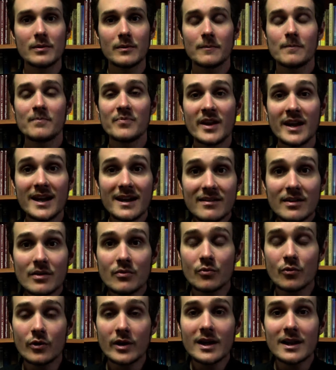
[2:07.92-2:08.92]
there
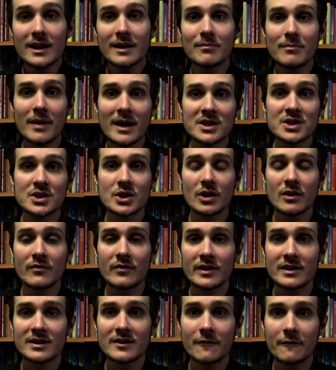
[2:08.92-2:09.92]
isn't really much of
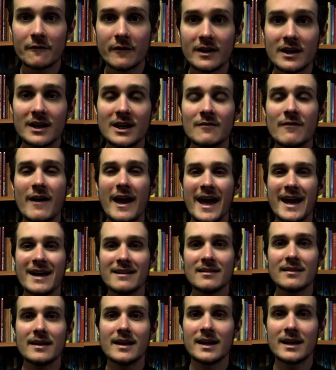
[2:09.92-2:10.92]
a definitive
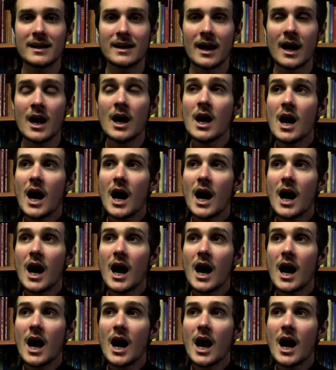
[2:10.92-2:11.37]
answer here.